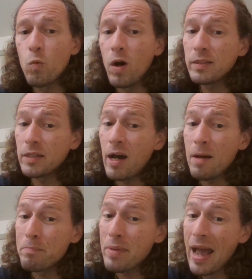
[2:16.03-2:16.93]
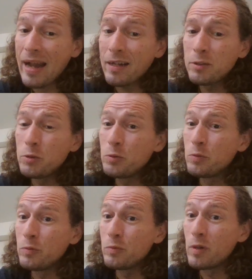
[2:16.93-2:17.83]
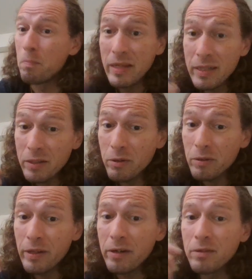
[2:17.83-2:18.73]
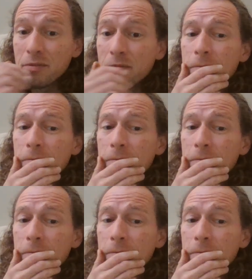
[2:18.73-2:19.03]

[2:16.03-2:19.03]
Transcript: want to hop back to a minute earlier,